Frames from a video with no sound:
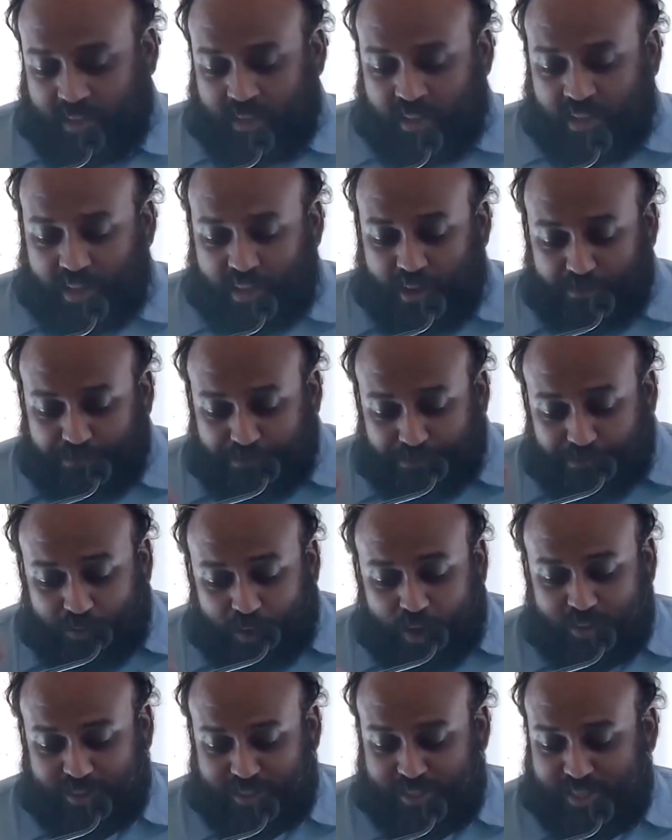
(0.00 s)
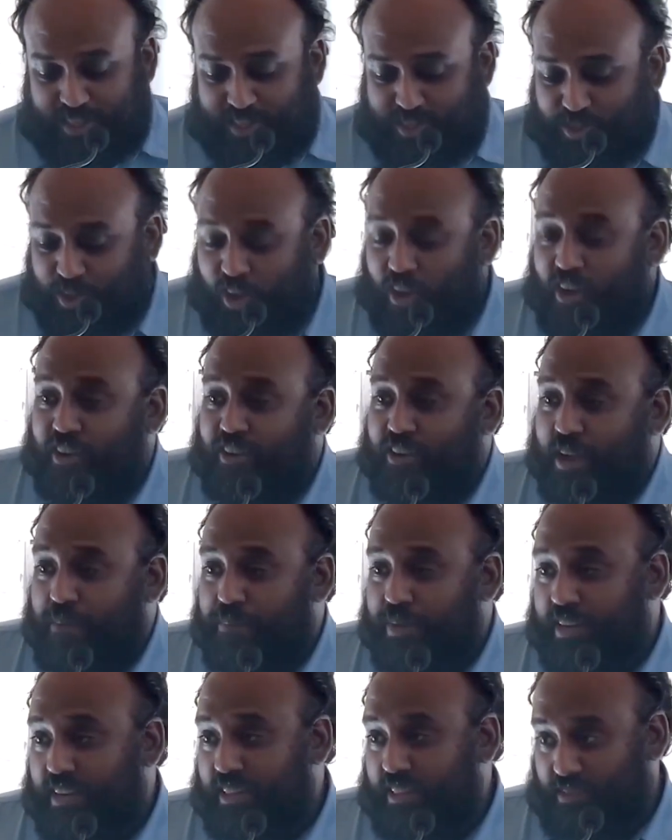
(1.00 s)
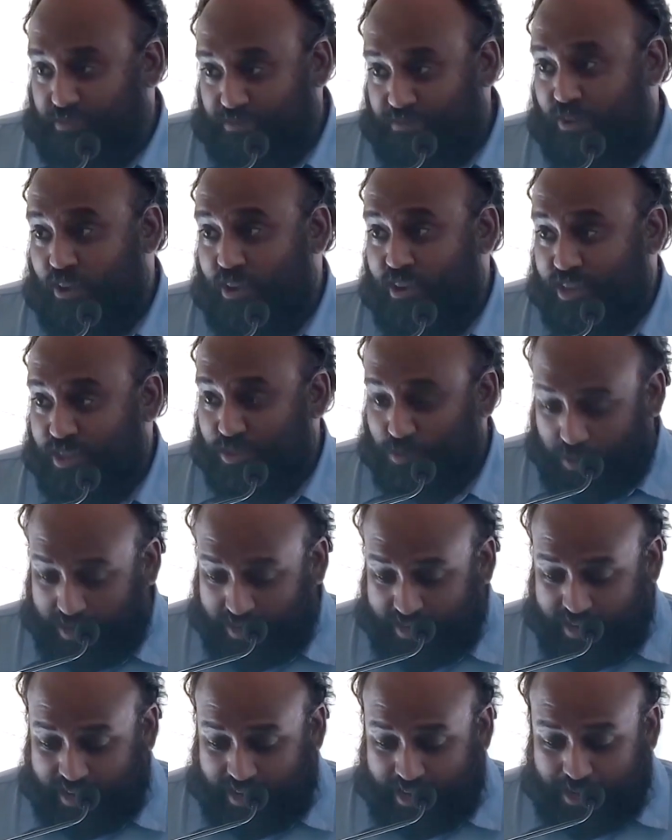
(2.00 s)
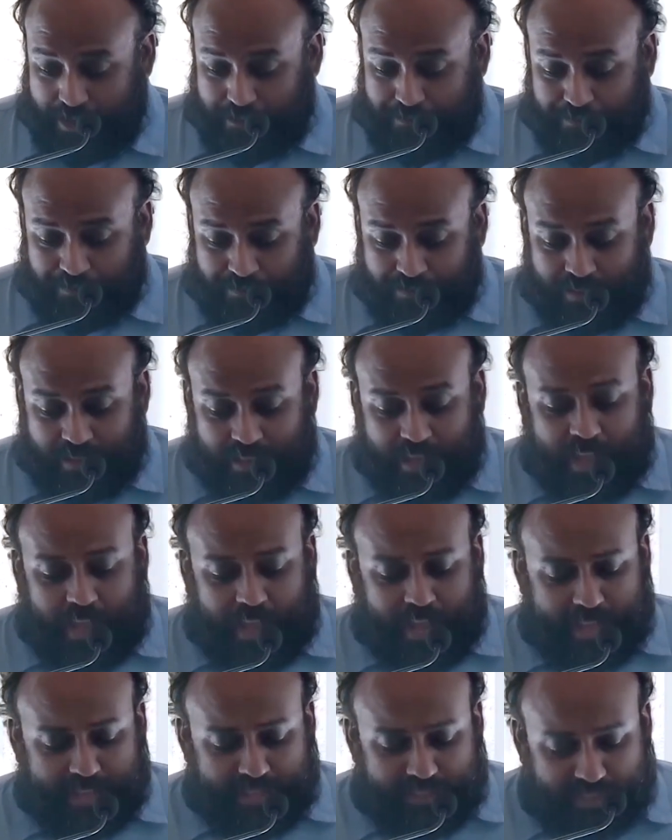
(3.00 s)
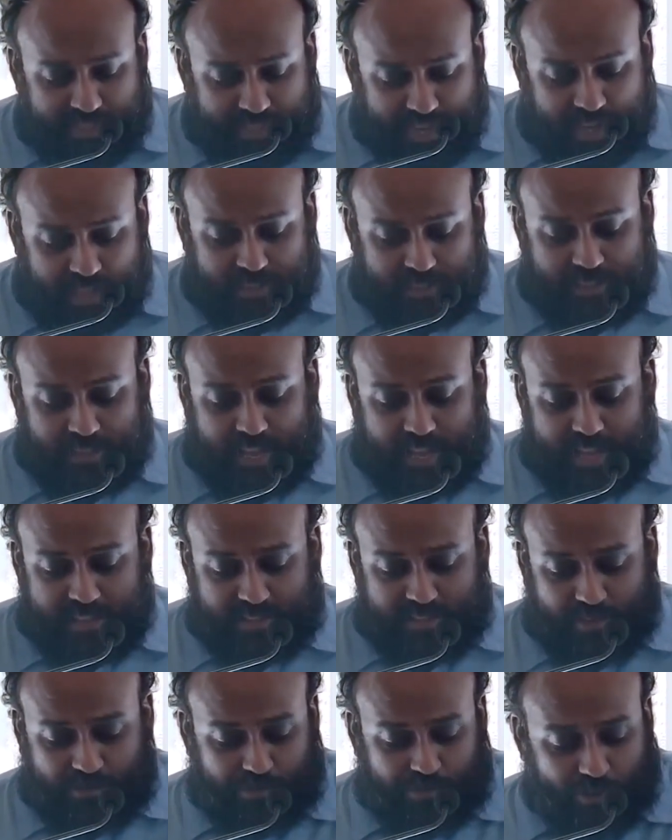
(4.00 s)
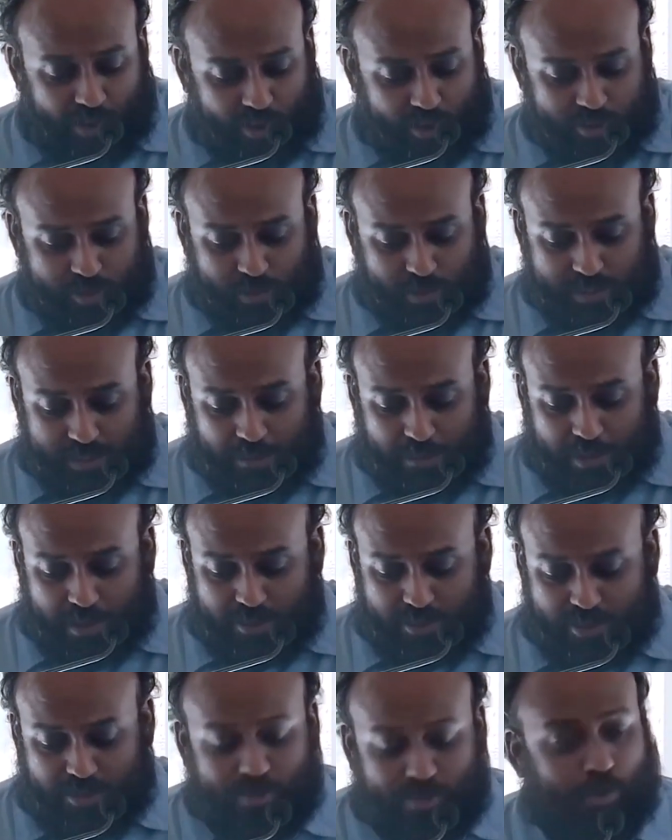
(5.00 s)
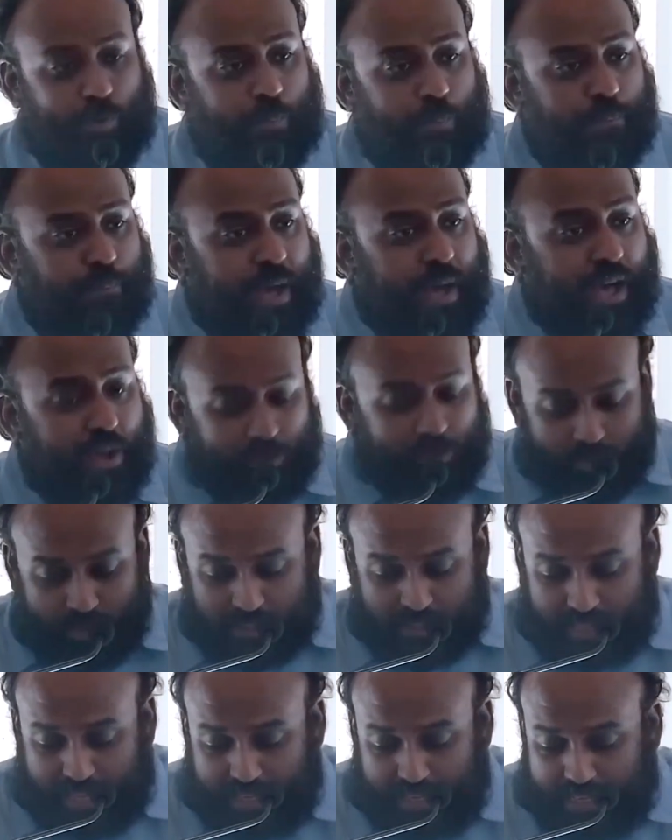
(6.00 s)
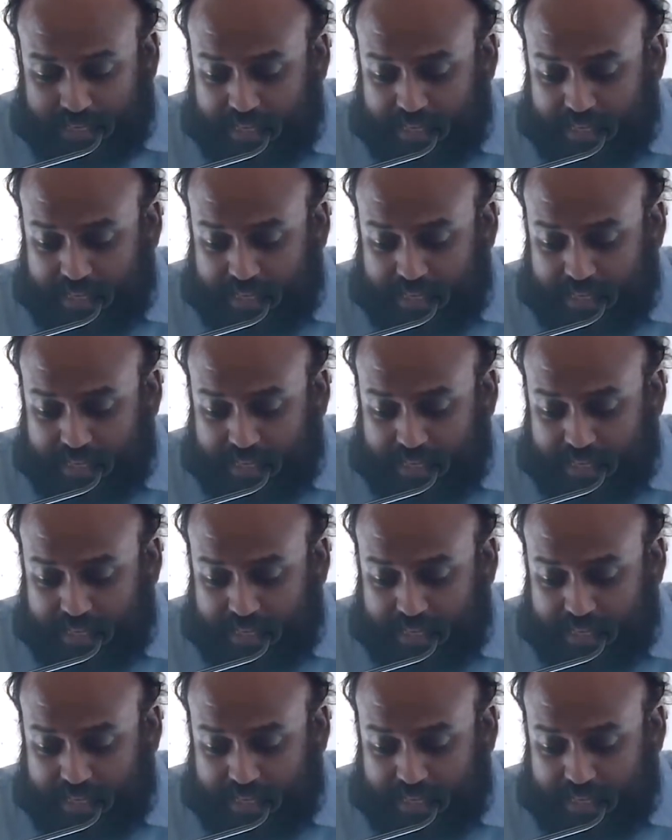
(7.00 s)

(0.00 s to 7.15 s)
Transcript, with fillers: A fox saw a rabbit in the forest one day and just as the fox was about to pounce and eat the